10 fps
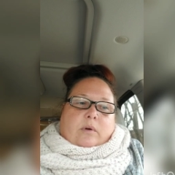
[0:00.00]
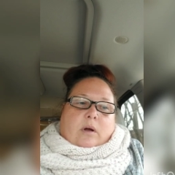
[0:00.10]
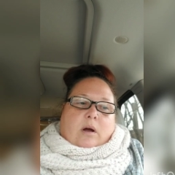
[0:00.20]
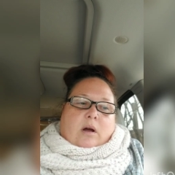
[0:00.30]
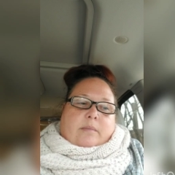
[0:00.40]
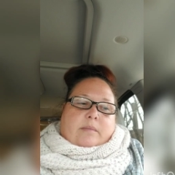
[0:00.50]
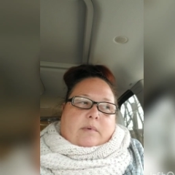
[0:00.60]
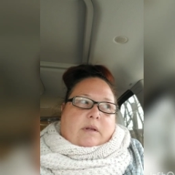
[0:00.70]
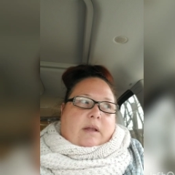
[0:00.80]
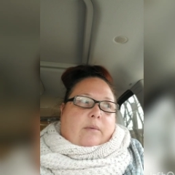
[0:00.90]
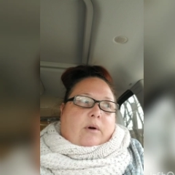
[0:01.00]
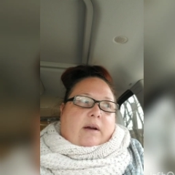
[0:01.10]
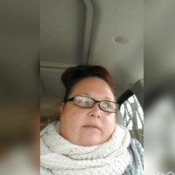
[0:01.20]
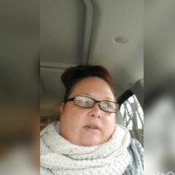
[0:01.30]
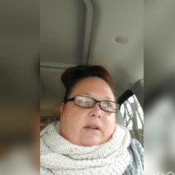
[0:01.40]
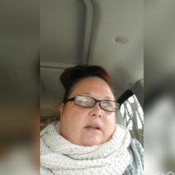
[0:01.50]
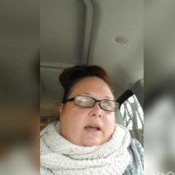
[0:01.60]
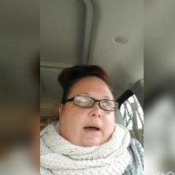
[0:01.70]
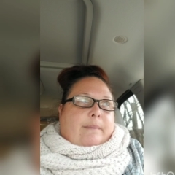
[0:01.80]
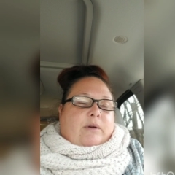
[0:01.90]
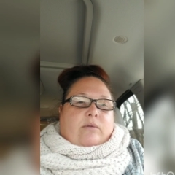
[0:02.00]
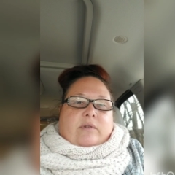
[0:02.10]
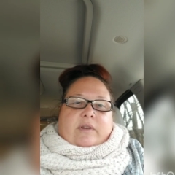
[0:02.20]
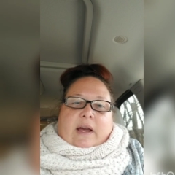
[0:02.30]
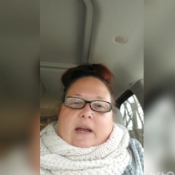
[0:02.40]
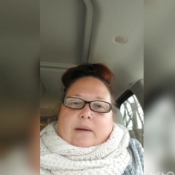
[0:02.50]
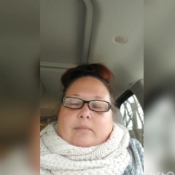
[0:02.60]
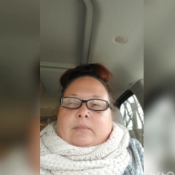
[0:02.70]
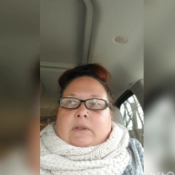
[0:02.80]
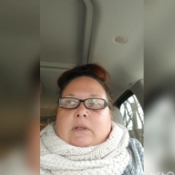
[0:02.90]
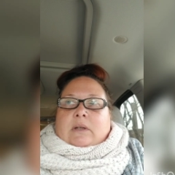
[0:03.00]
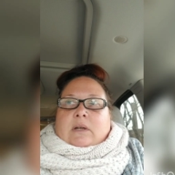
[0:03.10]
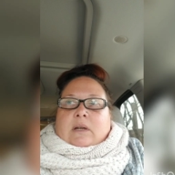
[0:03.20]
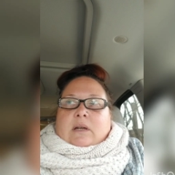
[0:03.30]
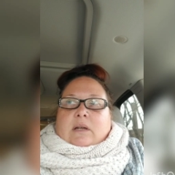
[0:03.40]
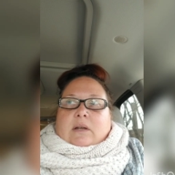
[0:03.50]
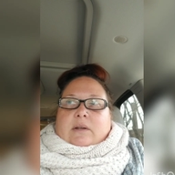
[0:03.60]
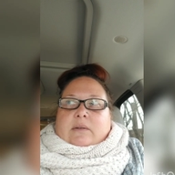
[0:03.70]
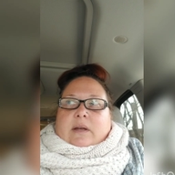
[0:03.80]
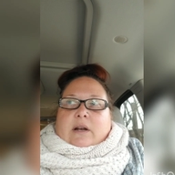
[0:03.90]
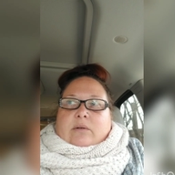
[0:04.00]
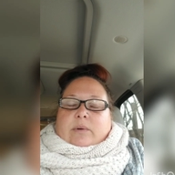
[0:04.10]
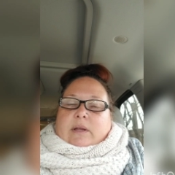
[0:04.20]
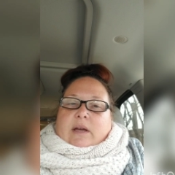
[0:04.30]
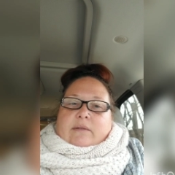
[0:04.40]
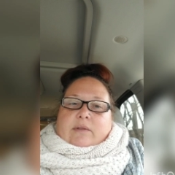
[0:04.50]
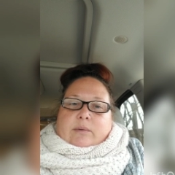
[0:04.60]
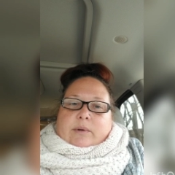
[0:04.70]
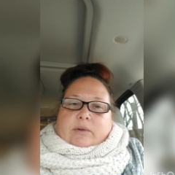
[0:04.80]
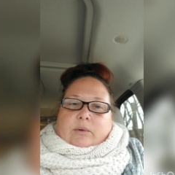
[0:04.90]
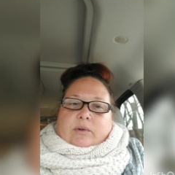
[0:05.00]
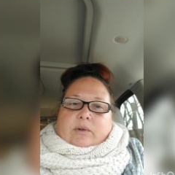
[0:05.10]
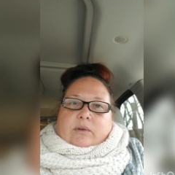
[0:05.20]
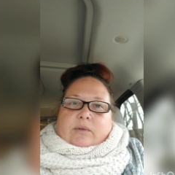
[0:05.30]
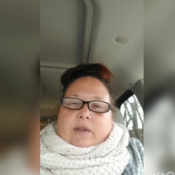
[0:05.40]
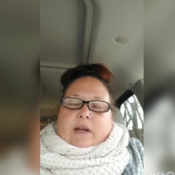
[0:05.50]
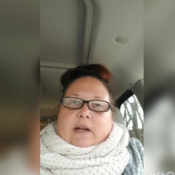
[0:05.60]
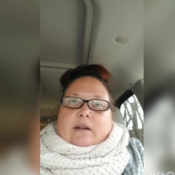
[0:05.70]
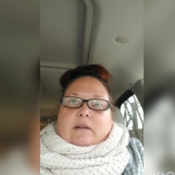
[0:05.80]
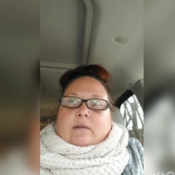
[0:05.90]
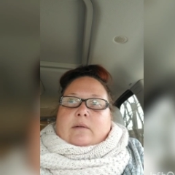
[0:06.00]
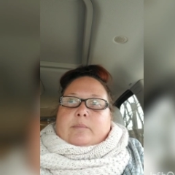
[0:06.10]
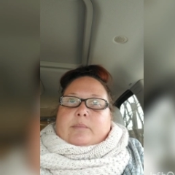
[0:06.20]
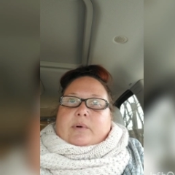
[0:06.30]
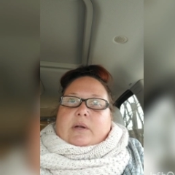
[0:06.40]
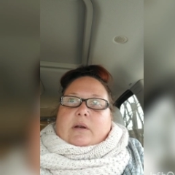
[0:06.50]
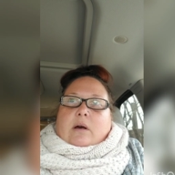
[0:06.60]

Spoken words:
and that will have to happen over time because I don't really have the resources for that. But